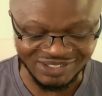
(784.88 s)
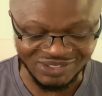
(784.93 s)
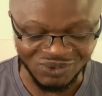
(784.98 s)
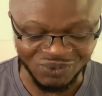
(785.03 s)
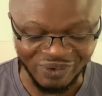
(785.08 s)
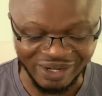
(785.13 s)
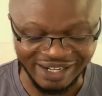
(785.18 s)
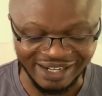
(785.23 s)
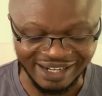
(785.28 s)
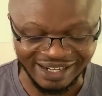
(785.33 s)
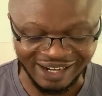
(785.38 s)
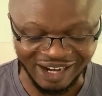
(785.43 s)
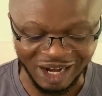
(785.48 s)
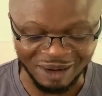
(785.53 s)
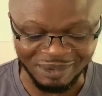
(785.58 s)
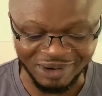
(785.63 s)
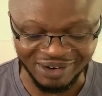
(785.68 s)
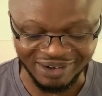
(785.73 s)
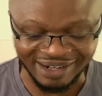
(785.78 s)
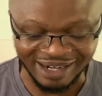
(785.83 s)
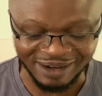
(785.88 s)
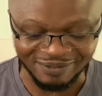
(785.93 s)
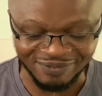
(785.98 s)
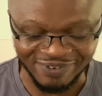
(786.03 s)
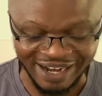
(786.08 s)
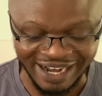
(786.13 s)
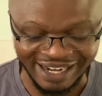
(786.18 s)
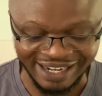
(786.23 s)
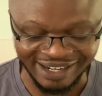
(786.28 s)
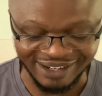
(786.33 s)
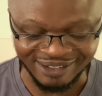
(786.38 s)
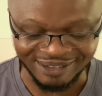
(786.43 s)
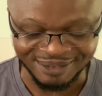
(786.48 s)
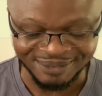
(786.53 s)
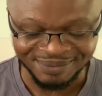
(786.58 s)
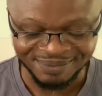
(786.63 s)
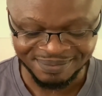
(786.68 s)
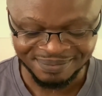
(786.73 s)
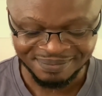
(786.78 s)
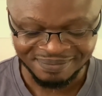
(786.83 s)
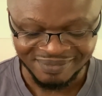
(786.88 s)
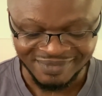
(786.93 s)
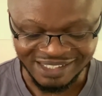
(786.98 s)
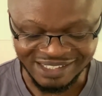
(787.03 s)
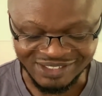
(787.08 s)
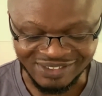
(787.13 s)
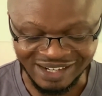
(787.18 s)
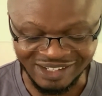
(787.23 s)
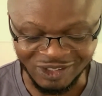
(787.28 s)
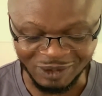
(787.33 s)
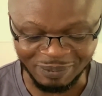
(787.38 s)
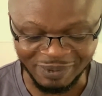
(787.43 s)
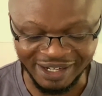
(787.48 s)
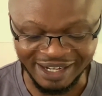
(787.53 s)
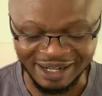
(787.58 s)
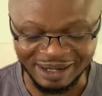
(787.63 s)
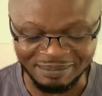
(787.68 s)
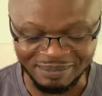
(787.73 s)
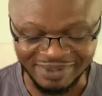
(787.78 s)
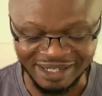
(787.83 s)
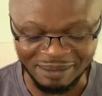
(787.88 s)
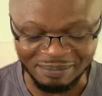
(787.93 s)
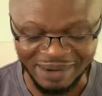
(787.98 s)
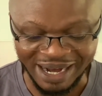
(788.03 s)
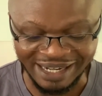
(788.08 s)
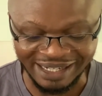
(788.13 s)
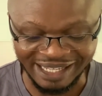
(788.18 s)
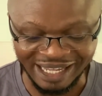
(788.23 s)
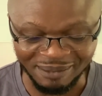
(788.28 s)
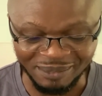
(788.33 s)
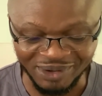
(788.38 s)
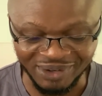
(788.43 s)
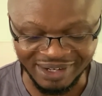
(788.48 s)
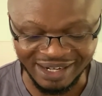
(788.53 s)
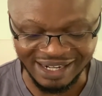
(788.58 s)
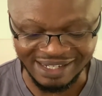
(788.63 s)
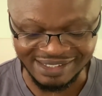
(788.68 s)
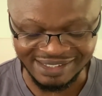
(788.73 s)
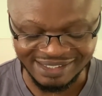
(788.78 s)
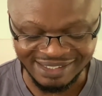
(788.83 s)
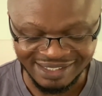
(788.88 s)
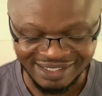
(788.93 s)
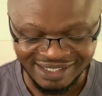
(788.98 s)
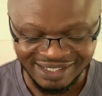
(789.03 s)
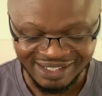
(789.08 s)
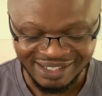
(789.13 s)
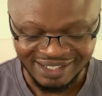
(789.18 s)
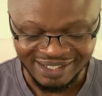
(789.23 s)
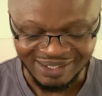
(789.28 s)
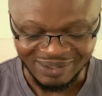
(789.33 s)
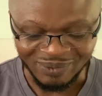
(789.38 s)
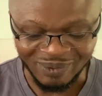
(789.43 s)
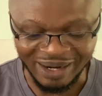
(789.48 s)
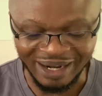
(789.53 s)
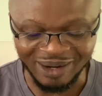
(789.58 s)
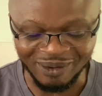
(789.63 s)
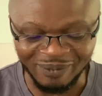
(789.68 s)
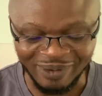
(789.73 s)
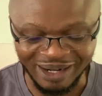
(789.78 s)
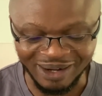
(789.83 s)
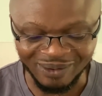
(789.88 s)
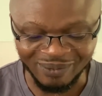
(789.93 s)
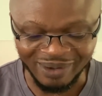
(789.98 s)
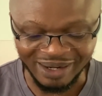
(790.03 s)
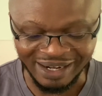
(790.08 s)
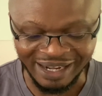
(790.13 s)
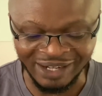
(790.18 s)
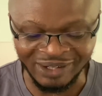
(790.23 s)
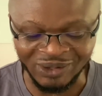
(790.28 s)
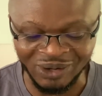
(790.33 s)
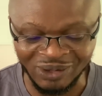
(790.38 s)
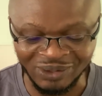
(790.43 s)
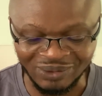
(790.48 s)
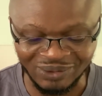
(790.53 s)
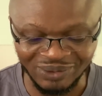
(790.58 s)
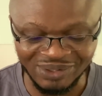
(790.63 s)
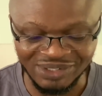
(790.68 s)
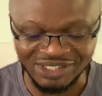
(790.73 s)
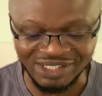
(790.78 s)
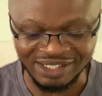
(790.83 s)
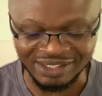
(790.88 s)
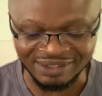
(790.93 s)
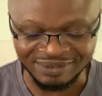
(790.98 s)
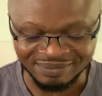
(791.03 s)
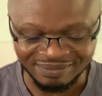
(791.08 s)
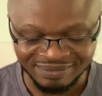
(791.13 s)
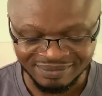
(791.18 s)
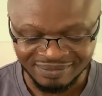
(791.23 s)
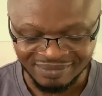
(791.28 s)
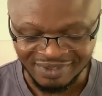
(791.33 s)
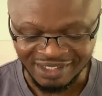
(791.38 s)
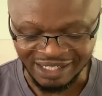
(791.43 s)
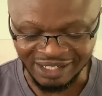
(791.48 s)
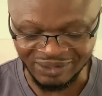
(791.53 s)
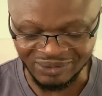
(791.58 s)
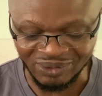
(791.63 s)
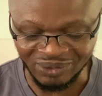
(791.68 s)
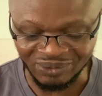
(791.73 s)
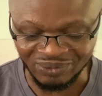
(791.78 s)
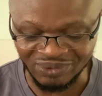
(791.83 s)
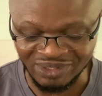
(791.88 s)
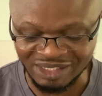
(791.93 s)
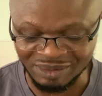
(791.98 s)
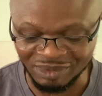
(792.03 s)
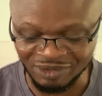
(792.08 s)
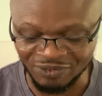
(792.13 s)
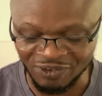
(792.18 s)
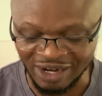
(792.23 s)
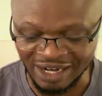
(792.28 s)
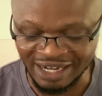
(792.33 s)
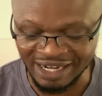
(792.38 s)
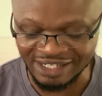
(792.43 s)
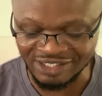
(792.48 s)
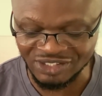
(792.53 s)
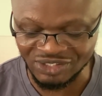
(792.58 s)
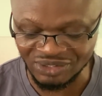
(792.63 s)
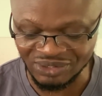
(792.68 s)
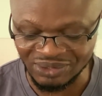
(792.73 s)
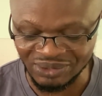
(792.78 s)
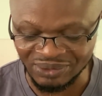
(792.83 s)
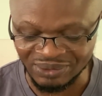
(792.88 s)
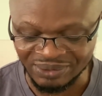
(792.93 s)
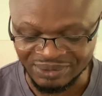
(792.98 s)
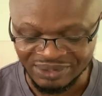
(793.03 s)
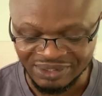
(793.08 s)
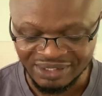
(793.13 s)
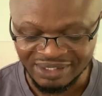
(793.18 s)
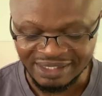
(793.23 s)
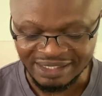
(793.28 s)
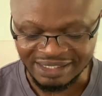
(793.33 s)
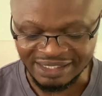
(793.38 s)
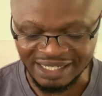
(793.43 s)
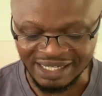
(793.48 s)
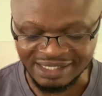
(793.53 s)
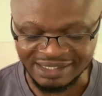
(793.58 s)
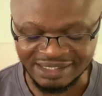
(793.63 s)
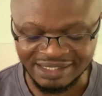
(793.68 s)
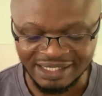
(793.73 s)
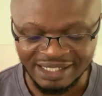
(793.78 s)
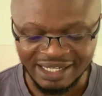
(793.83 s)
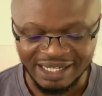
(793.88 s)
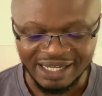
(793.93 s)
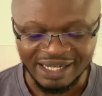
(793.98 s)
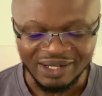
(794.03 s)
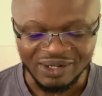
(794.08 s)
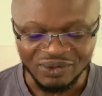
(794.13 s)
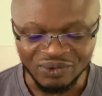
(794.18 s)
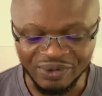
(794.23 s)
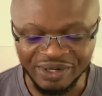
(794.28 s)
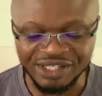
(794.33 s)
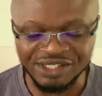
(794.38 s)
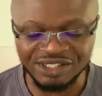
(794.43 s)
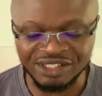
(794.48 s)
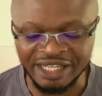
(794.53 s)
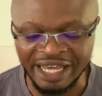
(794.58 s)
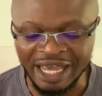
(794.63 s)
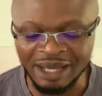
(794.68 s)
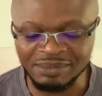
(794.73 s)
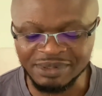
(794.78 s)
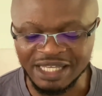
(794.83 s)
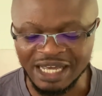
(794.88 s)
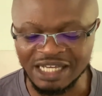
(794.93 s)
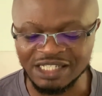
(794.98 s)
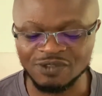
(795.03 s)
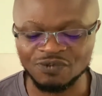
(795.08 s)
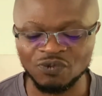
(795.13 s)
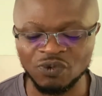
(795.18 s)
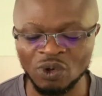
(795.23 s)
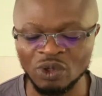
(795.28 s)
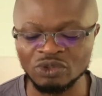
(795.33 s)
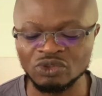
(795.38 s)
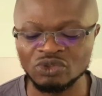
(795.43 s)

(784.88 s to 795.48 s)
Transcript: to win the Carabao Cup final. He's trying to play the mind game on us. Well. In conclusion, before I let you go, yes, Reece James has flown